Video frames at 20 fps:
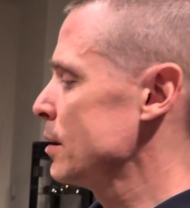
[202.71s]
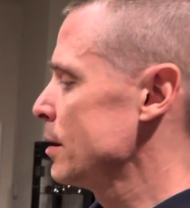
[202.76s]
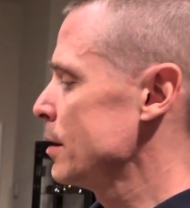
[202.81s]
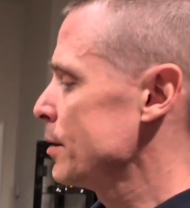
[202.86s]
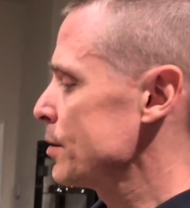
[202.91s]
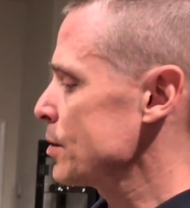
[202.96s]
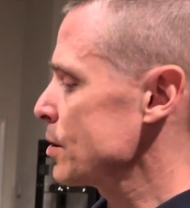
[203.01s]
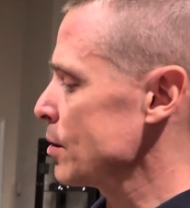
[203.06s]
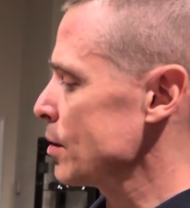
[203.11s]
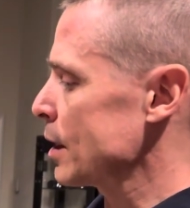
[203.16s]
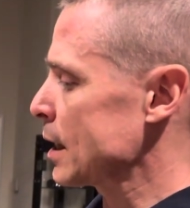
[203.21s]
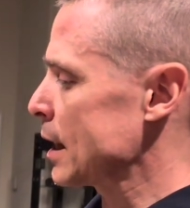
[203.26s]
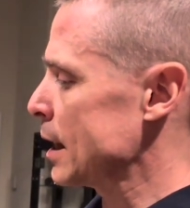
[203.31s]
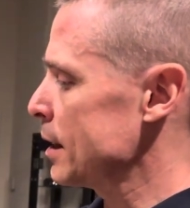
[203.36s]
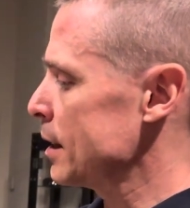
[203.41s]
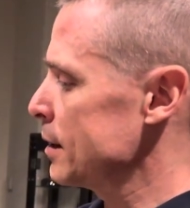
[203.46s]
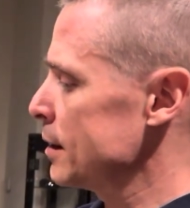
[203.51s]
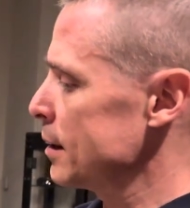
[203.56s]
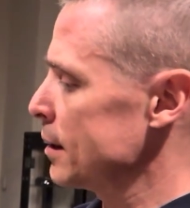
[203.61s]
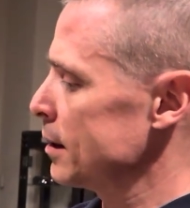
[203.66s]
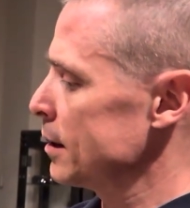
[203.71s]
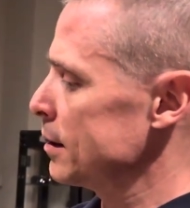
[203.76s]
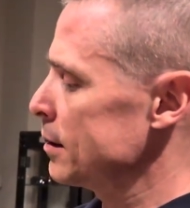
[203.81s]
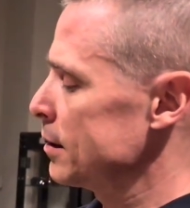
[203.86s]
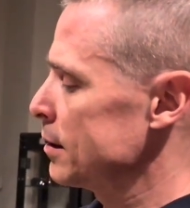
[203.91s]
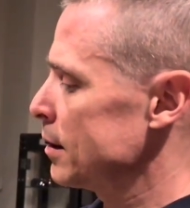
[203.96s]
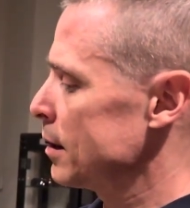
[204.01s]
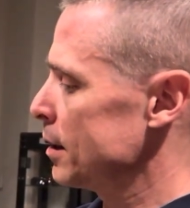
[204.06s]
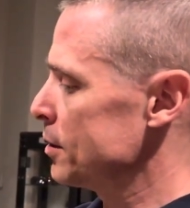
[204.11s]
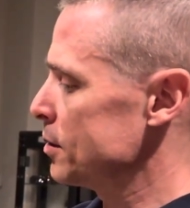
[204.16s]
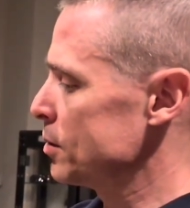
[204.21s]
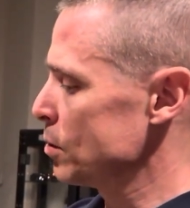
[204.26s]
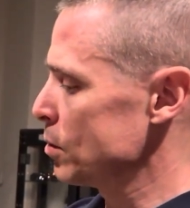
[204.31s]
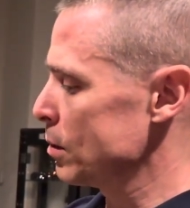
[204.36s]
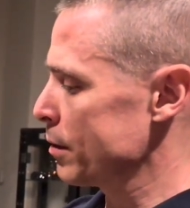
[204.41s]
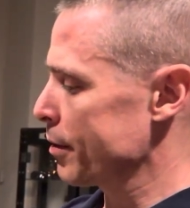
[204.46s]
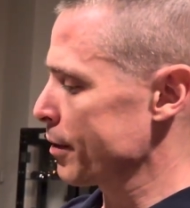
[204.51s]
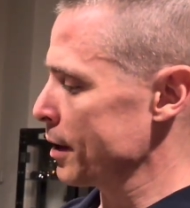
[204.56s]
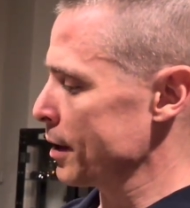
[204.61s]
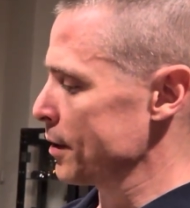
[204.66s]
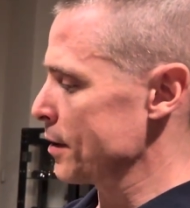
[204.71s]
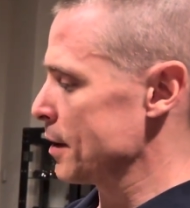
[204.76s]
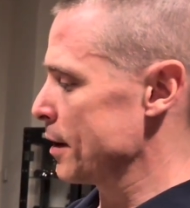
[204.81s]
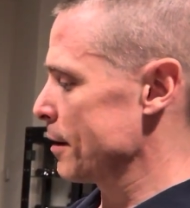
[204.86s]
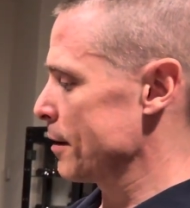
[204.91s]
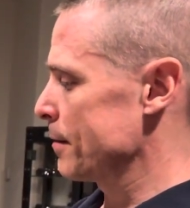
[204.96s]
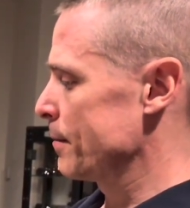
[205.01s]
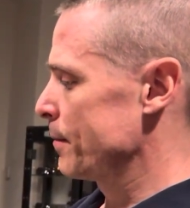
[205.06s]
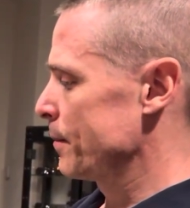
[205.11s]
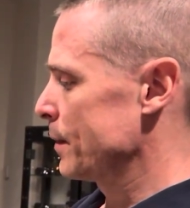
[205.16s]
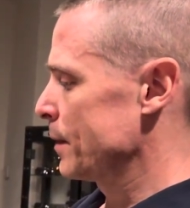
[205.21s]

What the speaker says: So they kind of did a dual thing there.